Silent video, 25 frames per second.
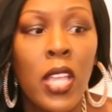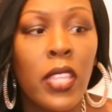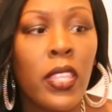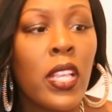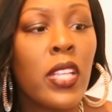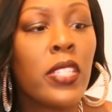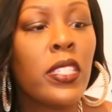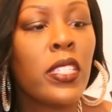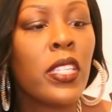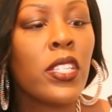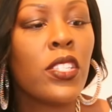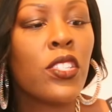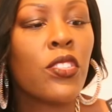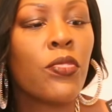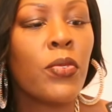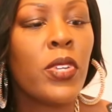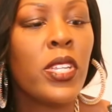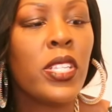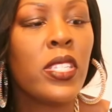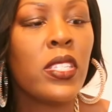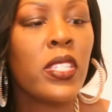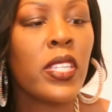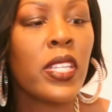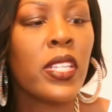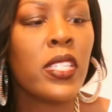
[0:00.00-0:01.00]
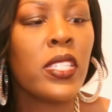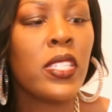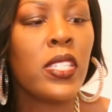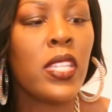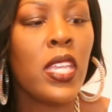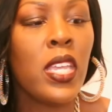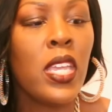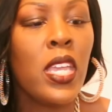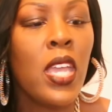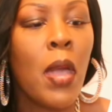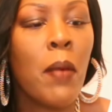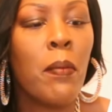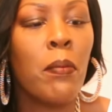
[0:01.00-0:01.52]
This is three
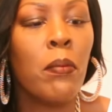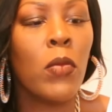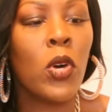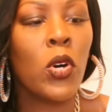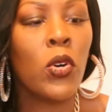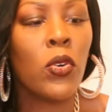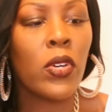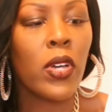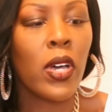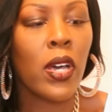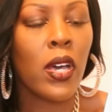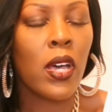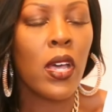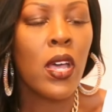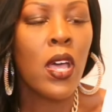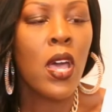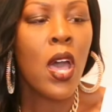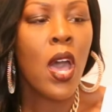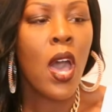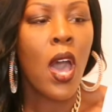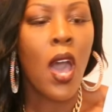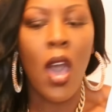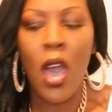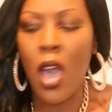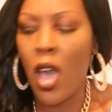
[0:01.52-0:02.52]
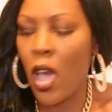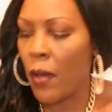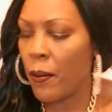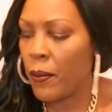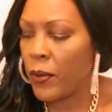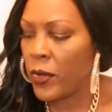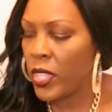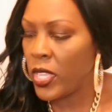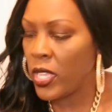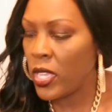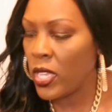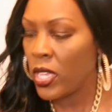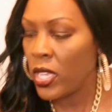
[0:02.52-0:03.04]
sixty Mocha.
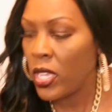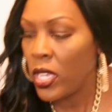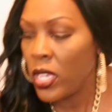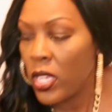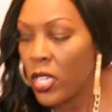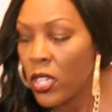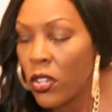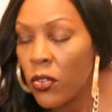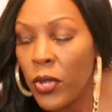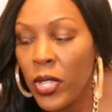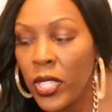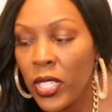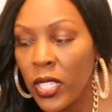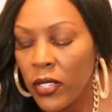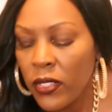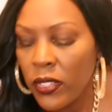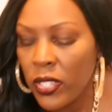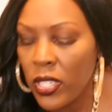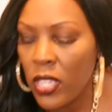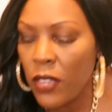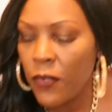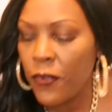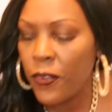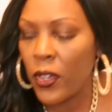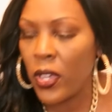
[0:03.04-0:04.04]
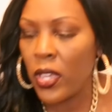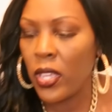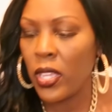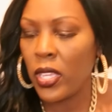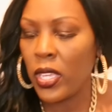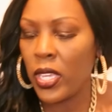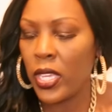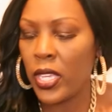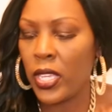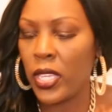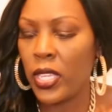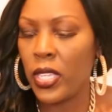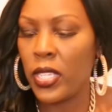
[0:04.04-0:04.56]
Um, the Queen Latifah
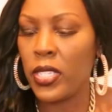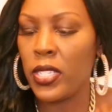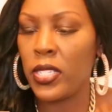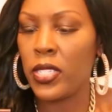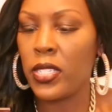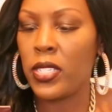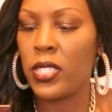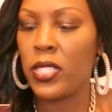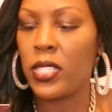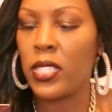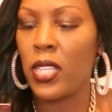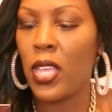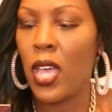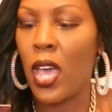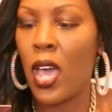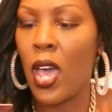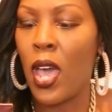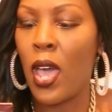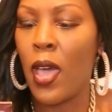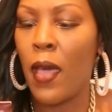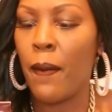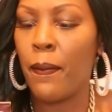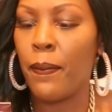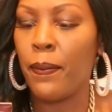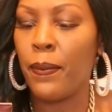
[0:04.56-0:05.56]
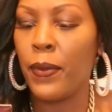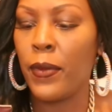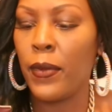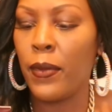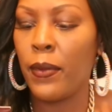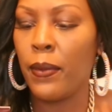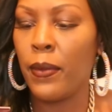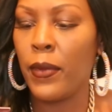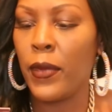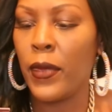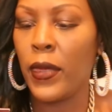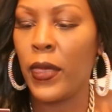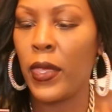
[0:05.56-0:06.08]
is, um,
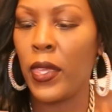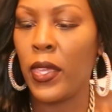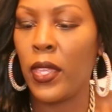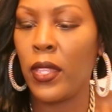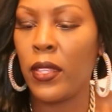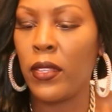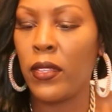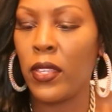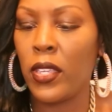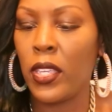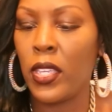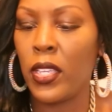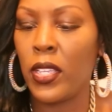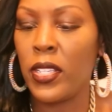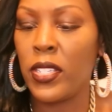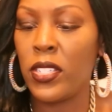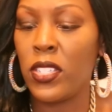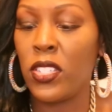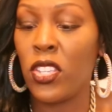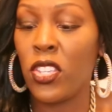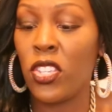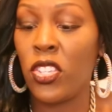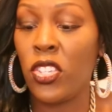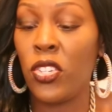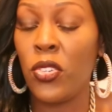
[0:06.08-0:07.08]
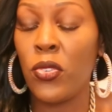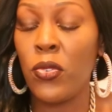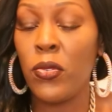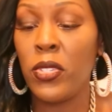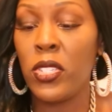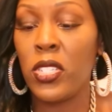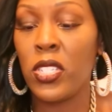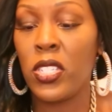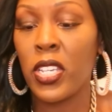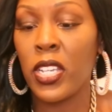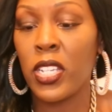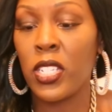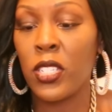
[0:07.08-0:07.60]
it is the Q
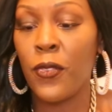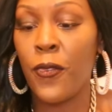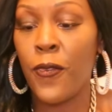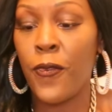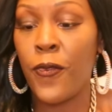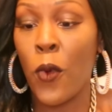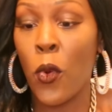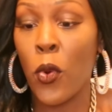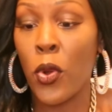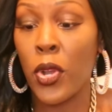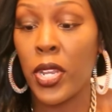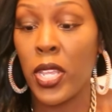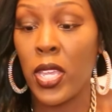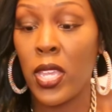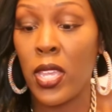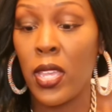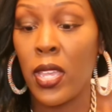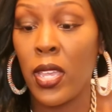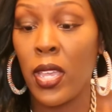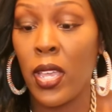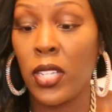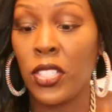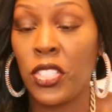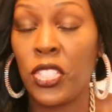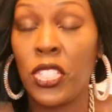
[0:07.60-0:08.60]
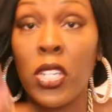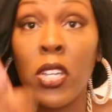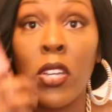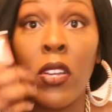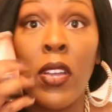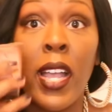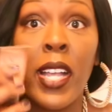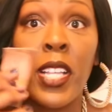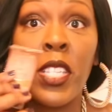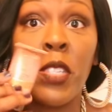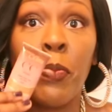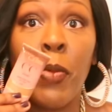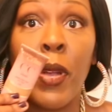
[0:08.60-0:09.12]
six forty Sheer
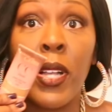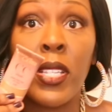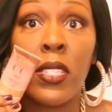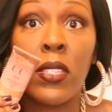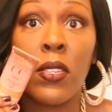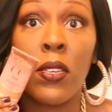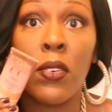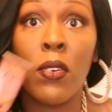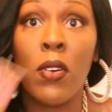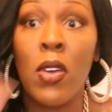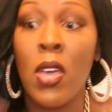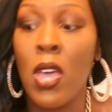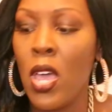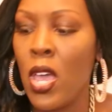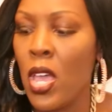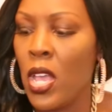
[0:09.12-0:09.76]
Espresso.